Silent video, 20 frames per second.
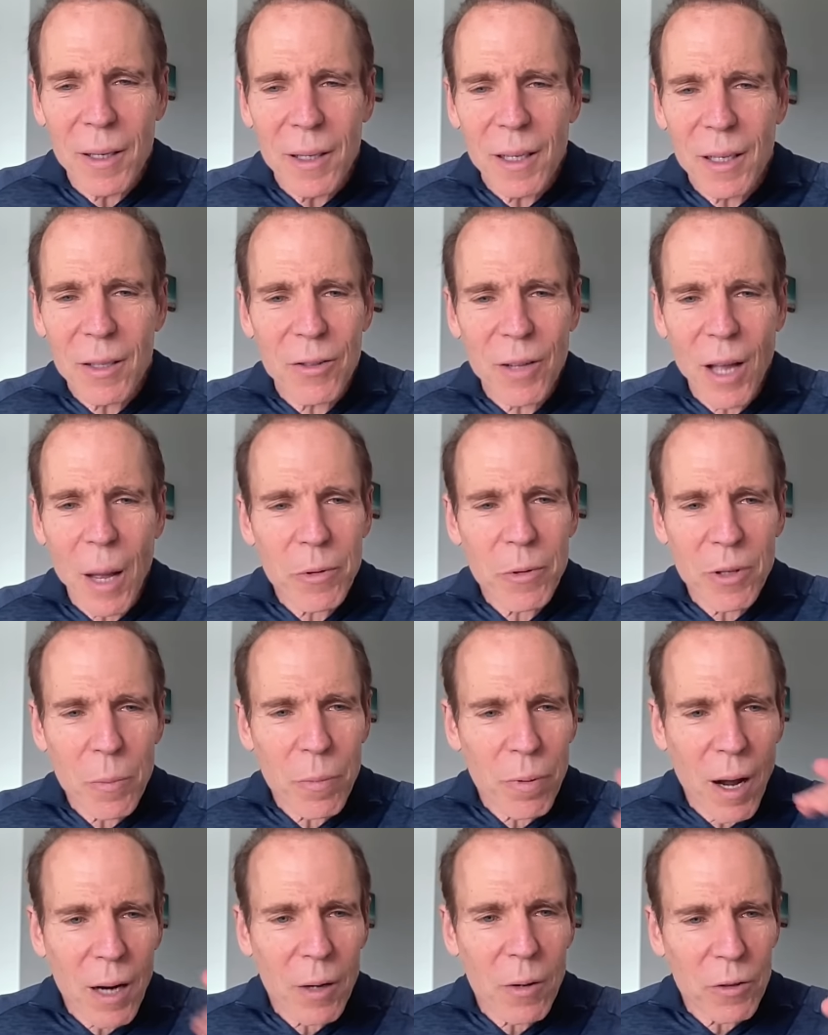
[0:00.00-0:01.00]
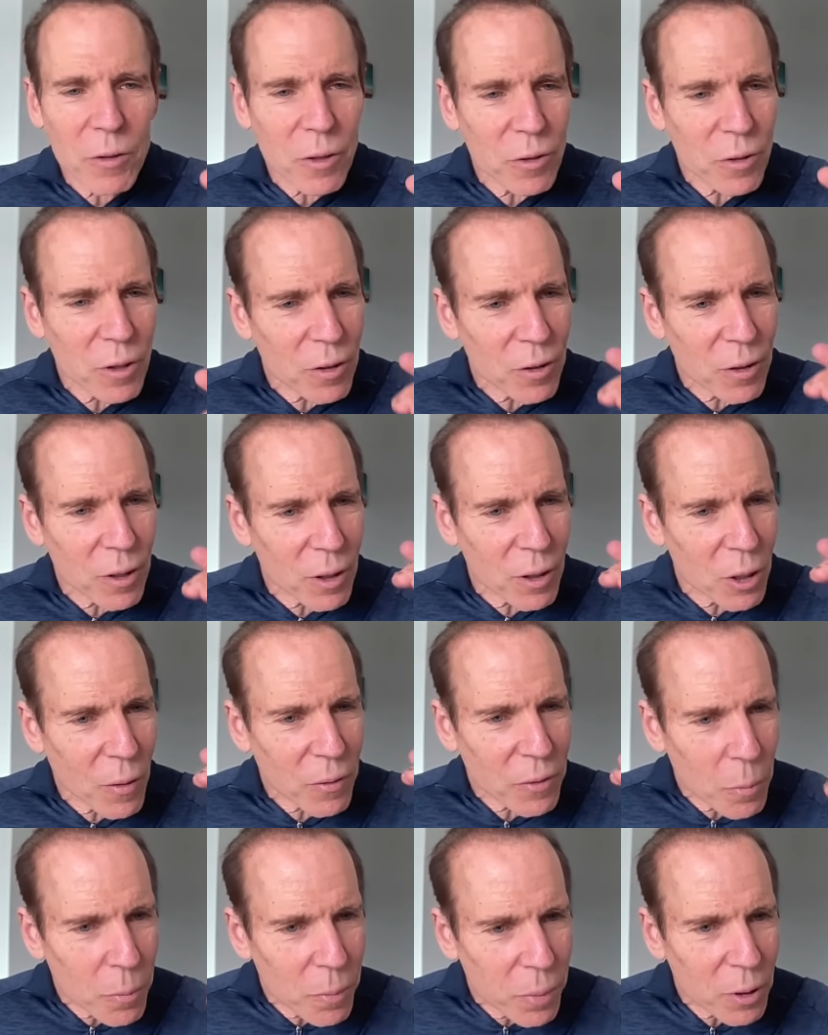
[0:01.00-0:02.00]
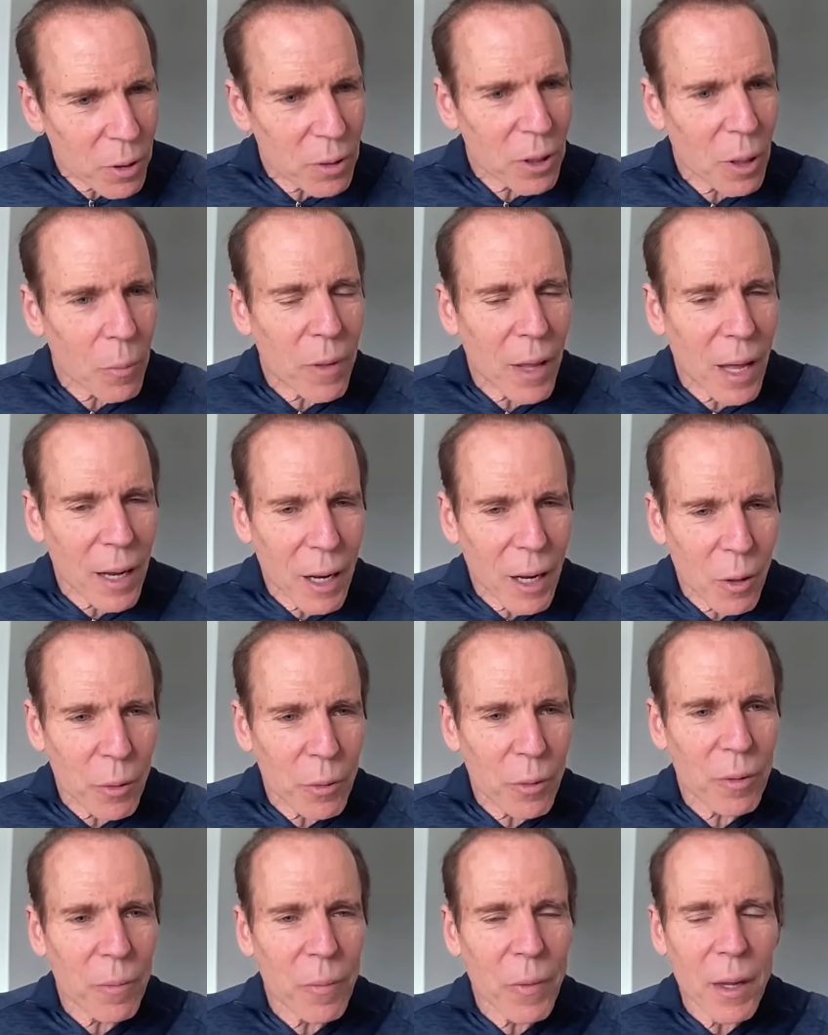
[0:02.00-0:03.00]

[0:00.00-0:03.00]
It stops their progress because you have to build up that health.